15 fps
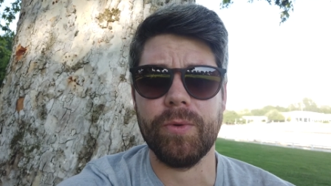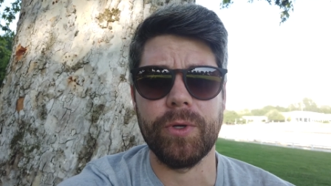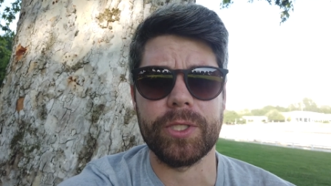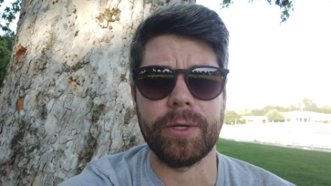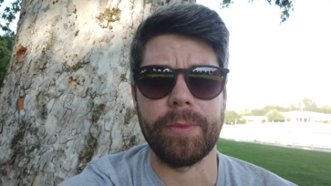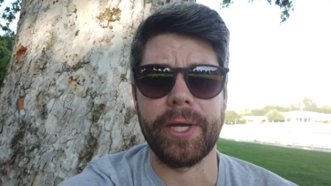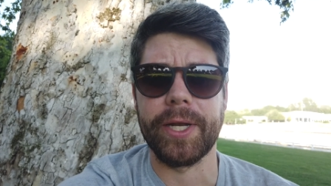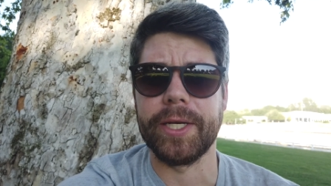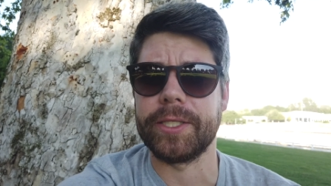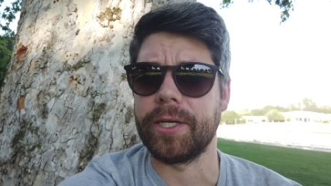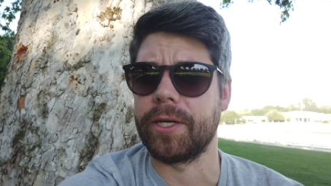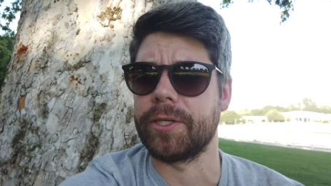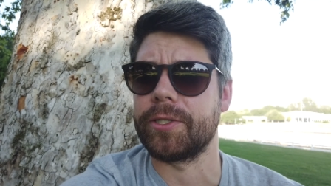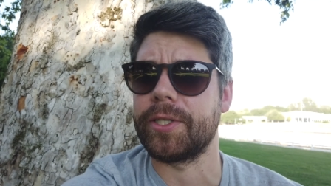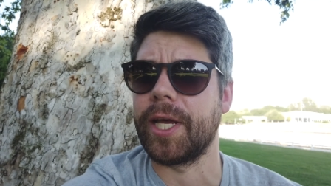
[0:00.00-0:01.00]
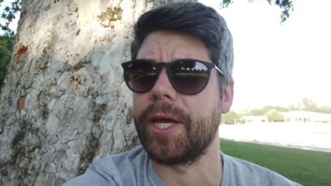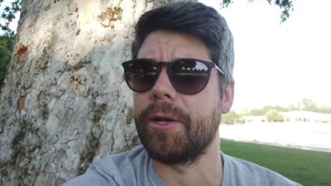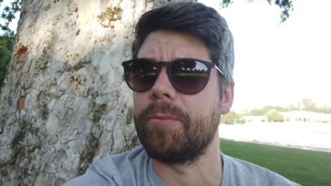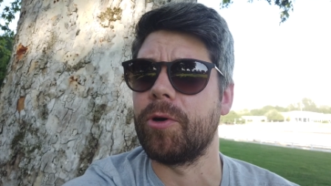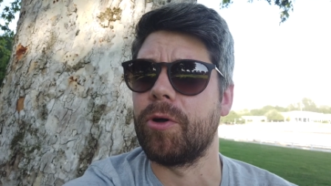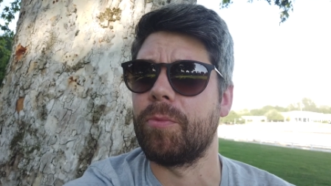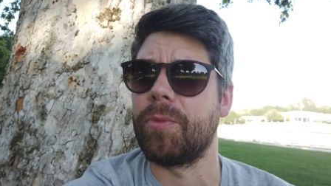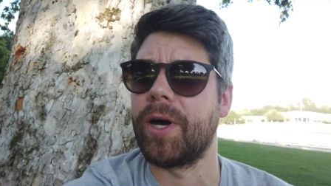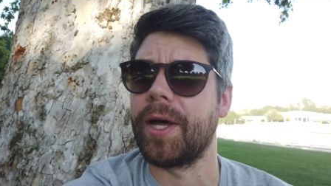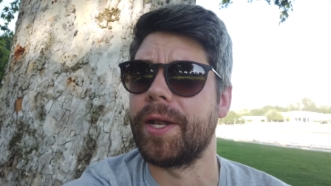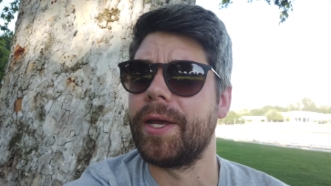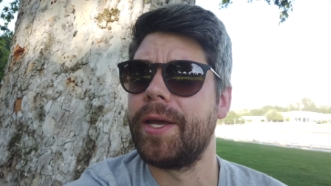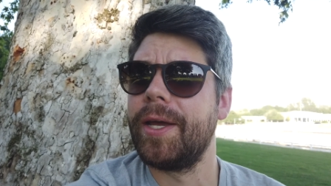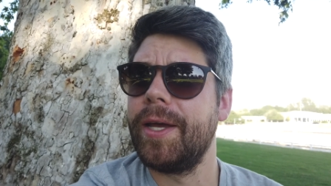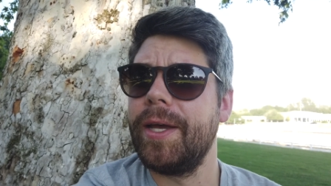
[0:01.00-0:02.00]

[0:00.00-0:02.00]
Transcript: which I mean is understandable, but